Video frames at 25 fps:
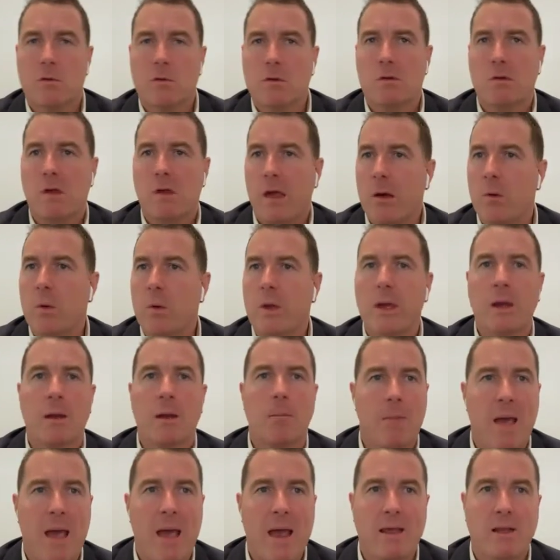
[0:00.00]
geez, how are we going to
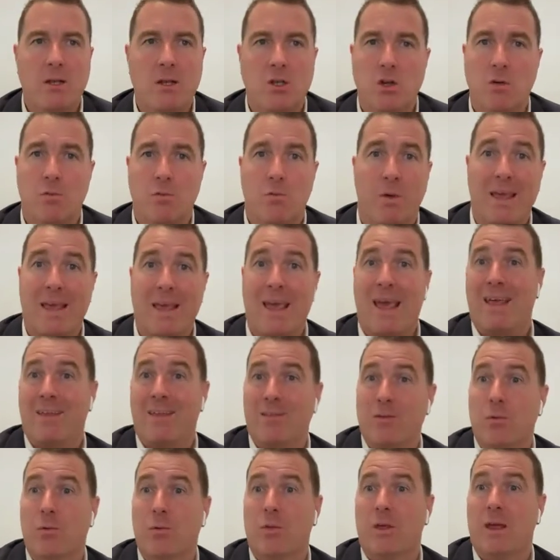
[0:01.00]
manage if we
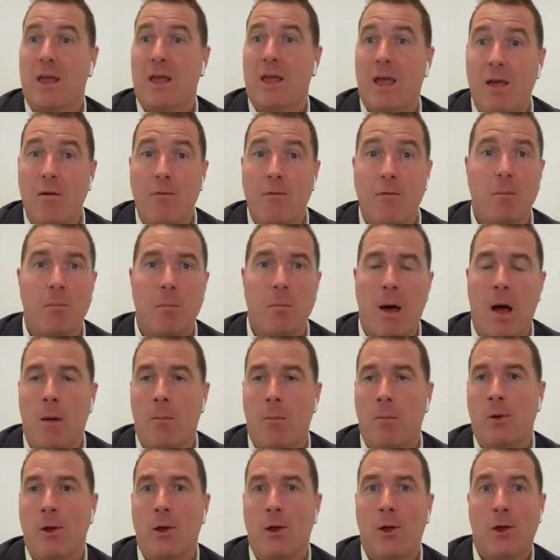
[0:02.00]
cancel the care for
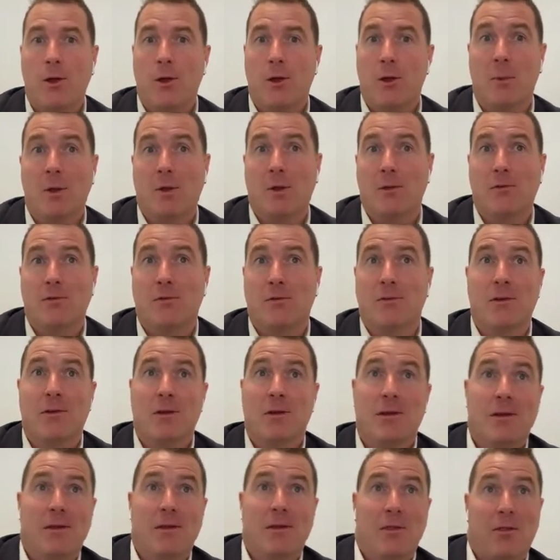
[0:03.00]
mum? Because
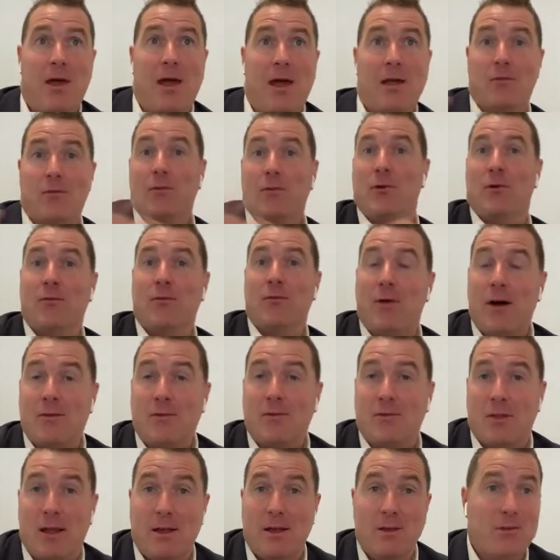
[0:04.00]
that sort of
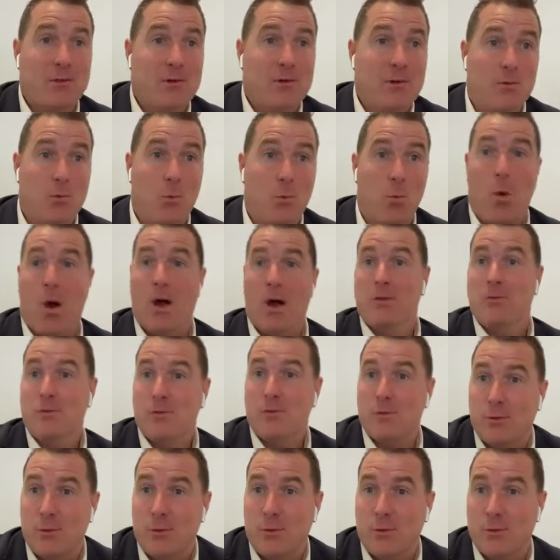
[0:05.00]
isolation is one
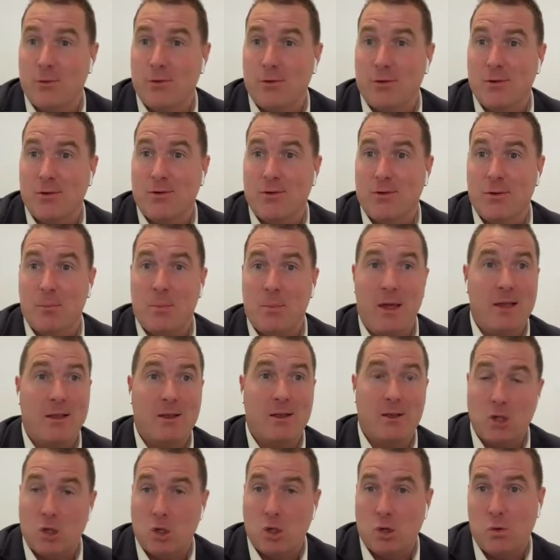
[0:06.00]
solution to
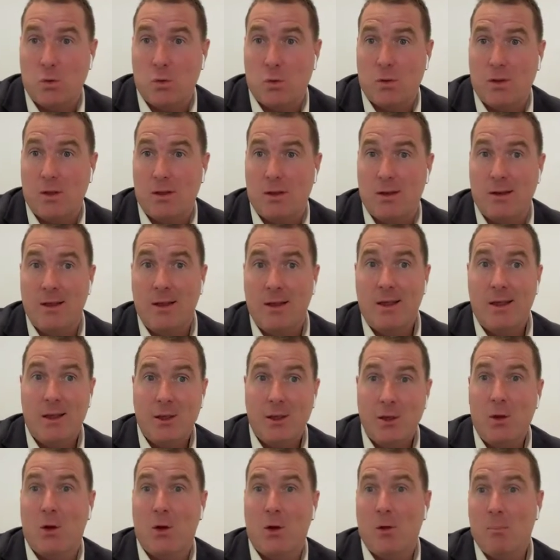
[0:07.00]
making sure that,
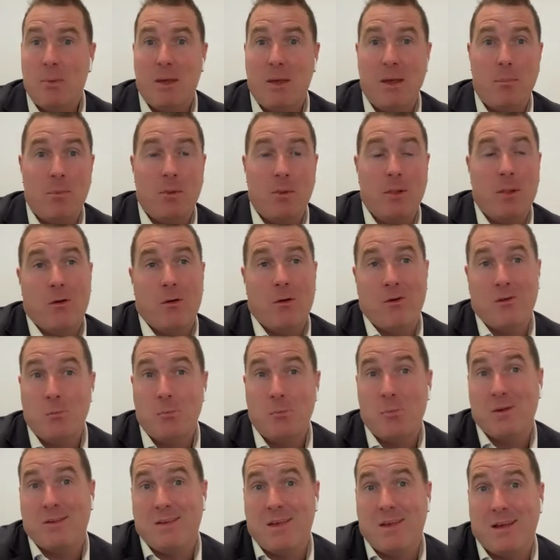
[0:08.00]
people are as
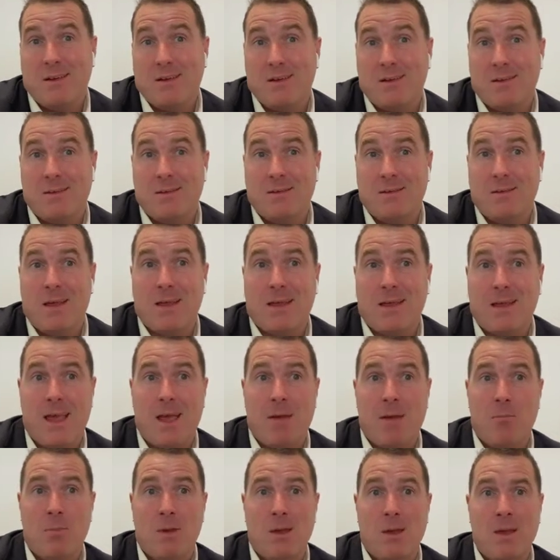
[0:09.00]
protected as they
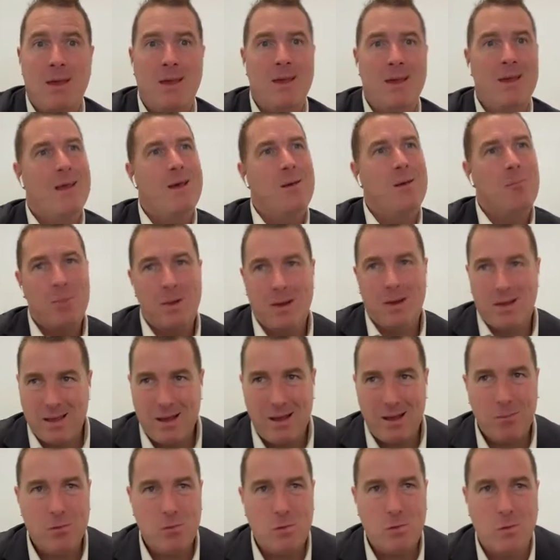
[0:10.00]
can be, but it
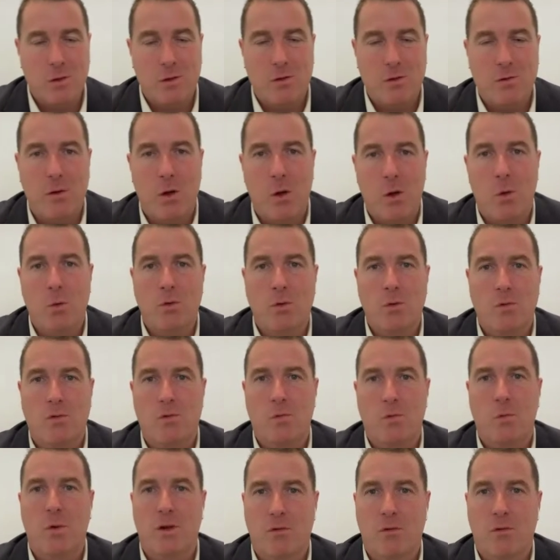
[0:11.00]
comes with its own
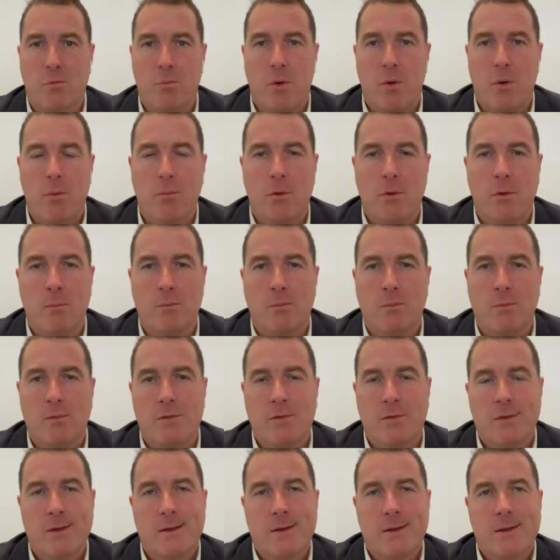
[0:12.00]
suite of problems.